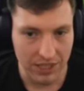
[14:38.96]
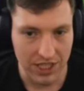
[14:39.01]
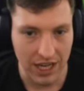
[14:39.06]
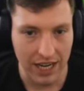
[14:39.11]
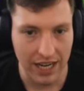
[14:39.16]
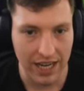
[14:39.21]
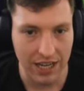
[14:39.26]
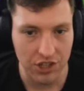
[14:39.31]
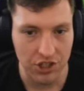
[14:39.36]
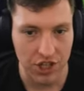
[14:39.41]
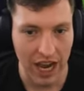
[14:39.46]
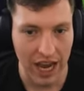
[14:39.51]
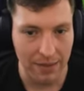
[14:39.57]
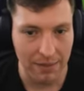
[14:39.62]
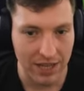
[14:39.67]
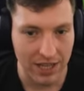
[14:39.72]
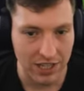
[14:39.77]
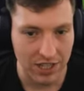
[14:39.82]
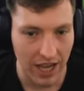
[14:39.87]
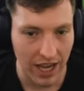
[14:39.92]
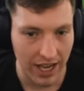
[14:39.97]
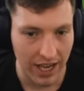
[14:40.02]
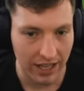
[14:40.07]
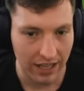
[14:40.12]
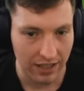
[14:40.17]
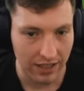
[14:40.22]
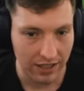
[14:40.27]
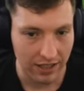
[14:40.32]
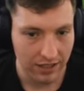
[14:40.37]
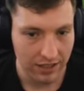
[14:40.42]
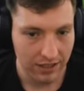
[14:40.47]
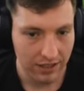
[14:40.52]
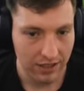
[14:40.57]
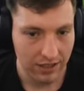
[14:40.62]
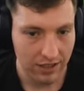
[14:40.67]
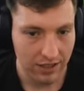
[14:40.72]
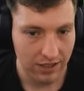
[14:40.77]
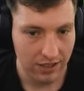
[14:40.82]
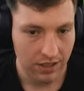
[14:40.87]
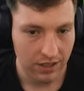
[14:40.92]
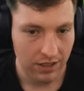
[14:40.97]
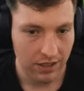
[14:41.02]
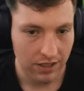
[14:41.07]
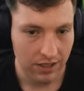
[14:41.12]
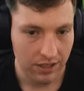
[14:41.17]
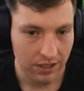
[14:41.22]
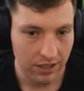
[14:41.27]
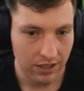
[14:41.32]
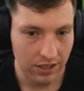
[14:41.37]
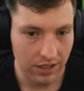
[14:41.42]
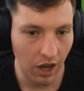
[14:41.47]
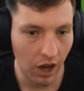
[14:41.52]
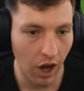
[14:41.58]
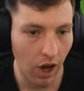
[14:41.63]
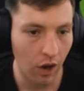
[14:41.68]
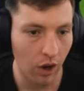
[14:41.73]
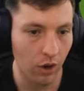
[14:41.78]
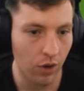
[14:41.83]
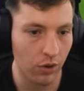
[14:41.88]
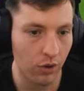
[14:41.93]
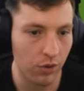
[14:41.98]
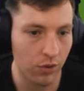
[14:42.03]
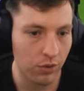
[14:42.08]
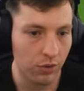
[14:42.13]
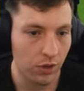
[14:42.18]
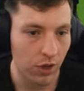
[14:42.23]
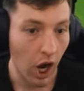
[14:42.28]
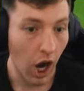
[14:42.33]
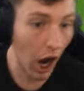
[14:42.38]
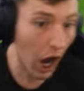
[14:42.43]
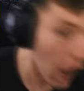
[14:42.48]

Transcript: number 10. He's jammy as hell. No.